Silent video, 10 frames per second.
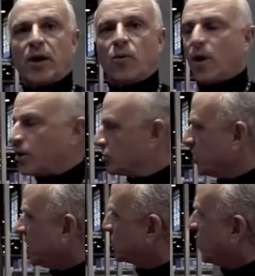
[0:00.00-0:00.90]
hot water.
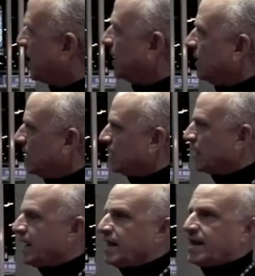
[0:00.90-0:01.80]
So that's why
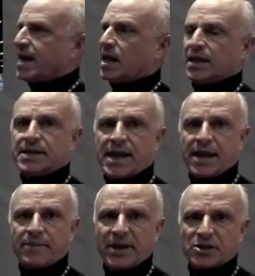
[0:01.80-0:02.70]
an 80 gallon
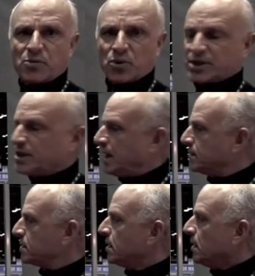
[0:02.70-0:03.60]
tank makes more sense.